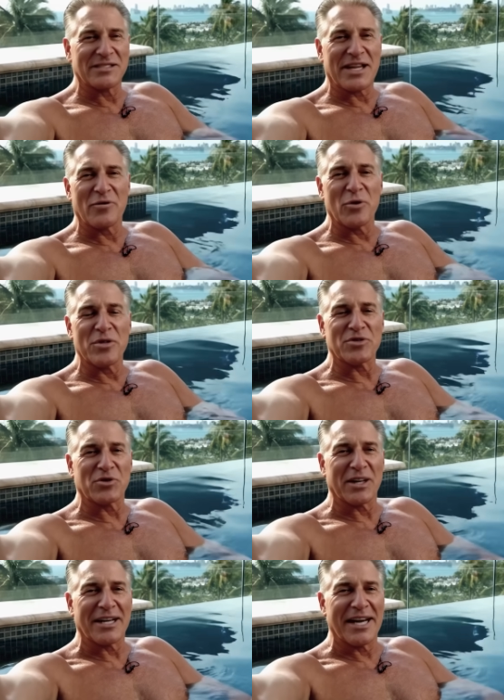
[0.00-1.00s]
To everyone
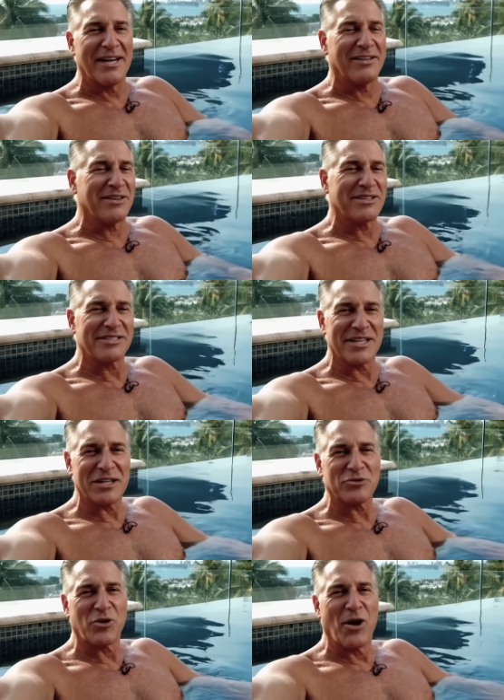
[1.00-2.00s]
struggling out there, stay
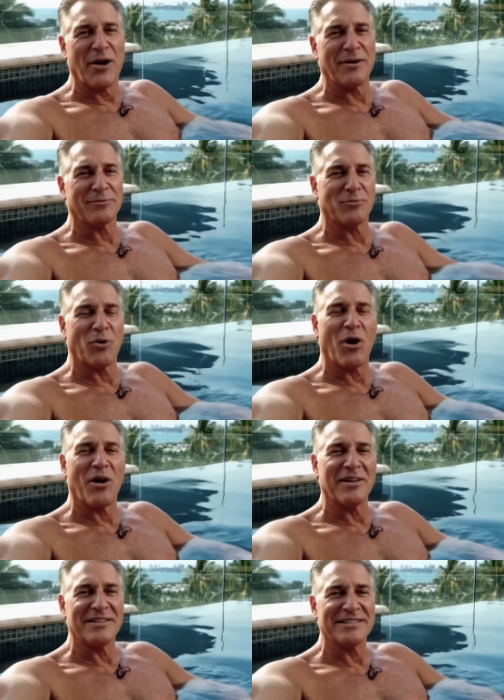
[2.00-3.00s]
strong. We're
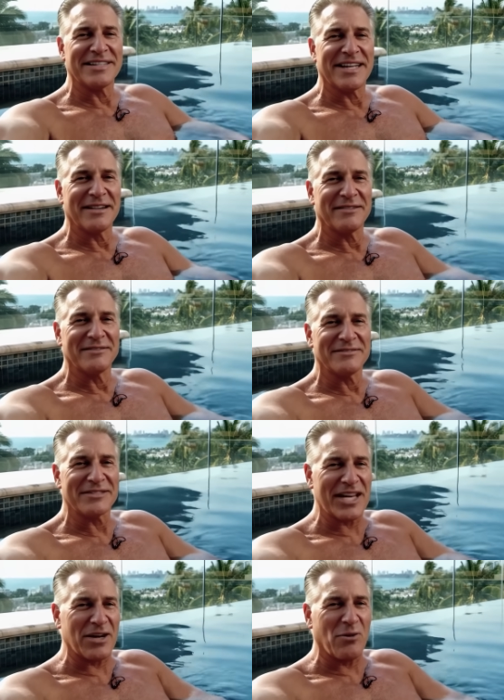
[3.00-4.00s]
all in this together.
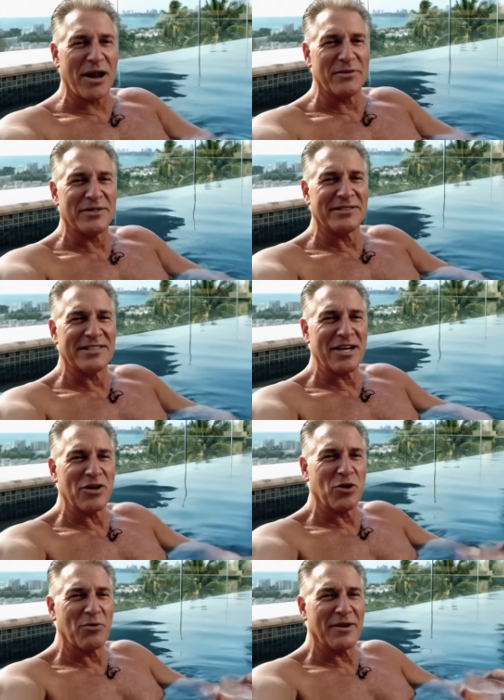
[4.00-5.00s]
Stay grounded, stay
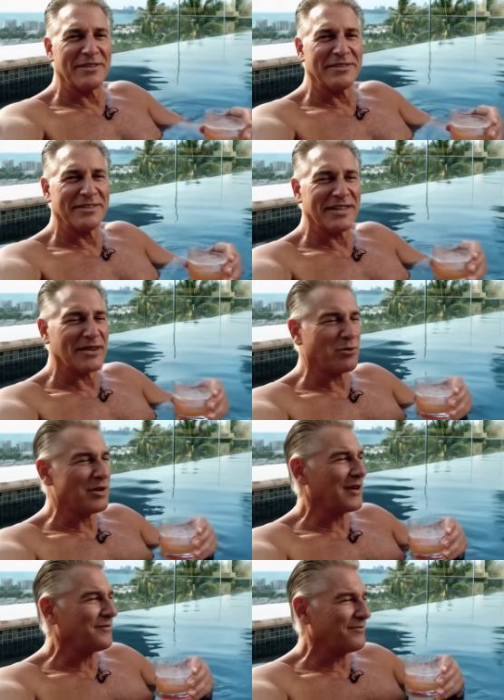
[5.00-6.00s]
human, lead
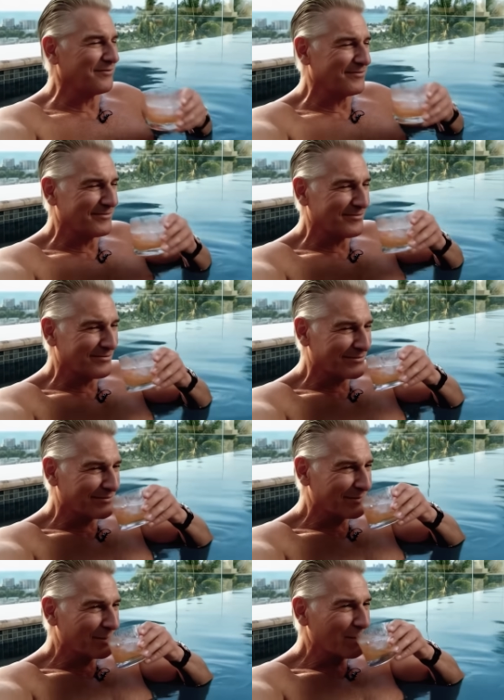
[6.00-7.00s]
with love.
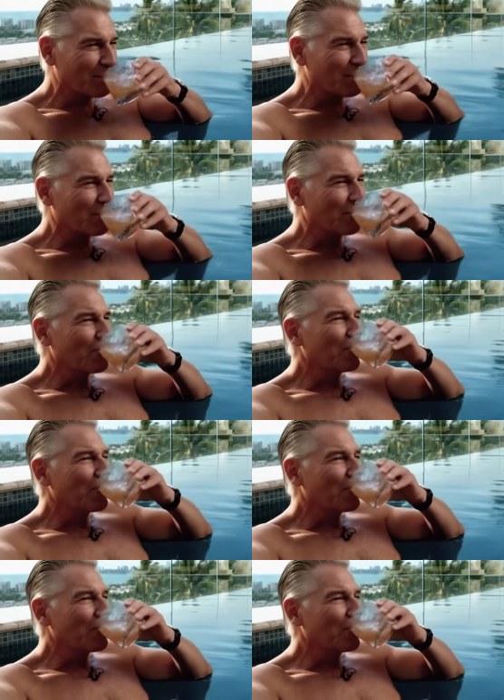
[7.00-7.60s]
Did you add sugar?